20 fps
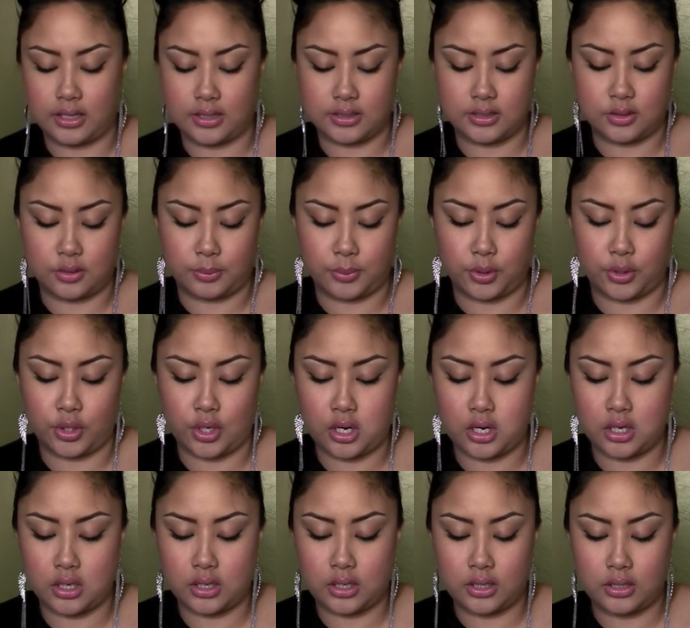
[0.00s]
that's super
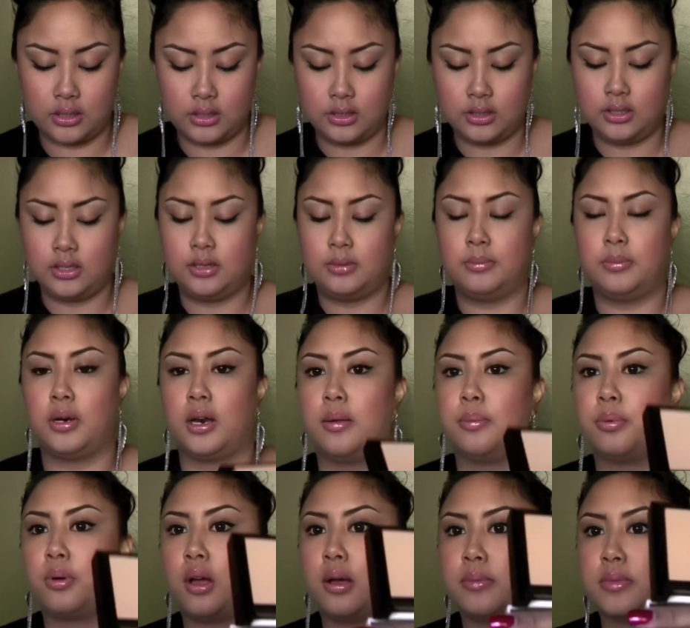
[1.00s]
dark, but I
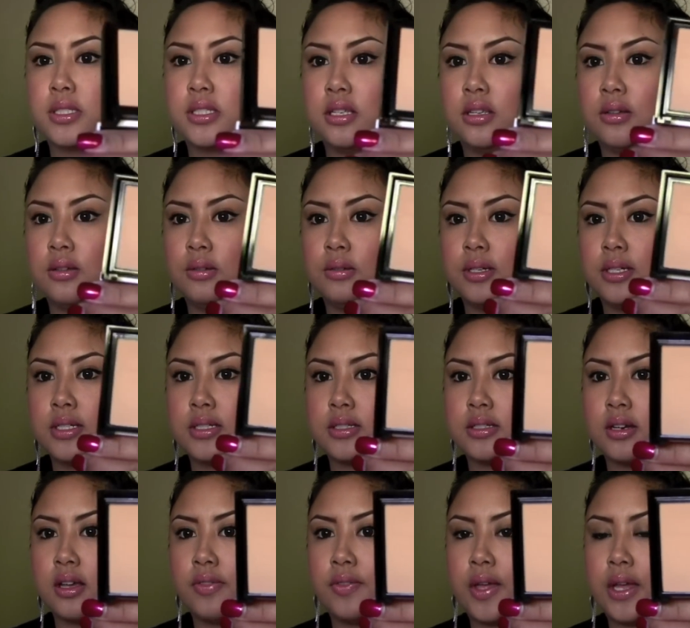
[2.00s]
promise you it
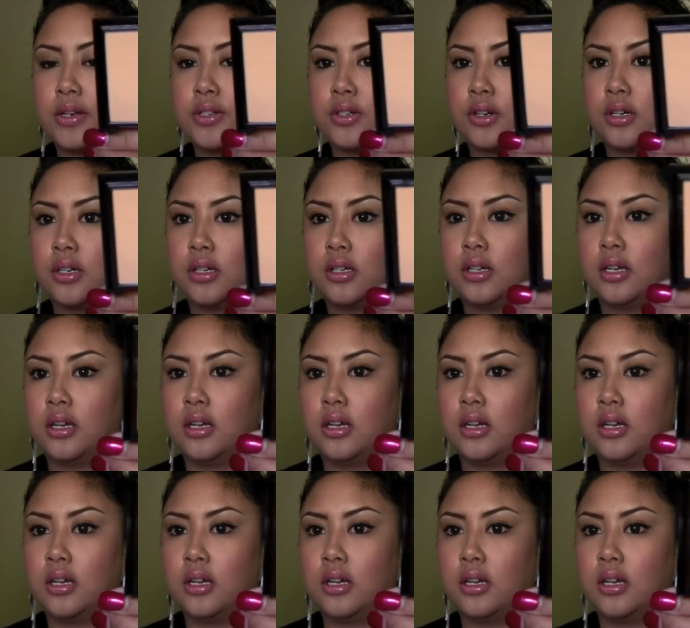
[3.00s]
is not that dark.